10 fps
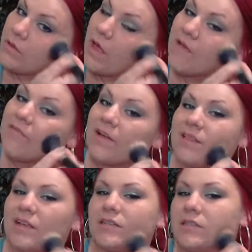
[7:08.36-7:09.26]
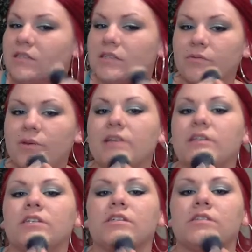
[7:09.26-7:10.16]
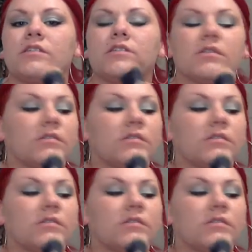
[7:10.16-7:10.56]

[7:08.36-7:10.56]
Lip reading: I find that this way it just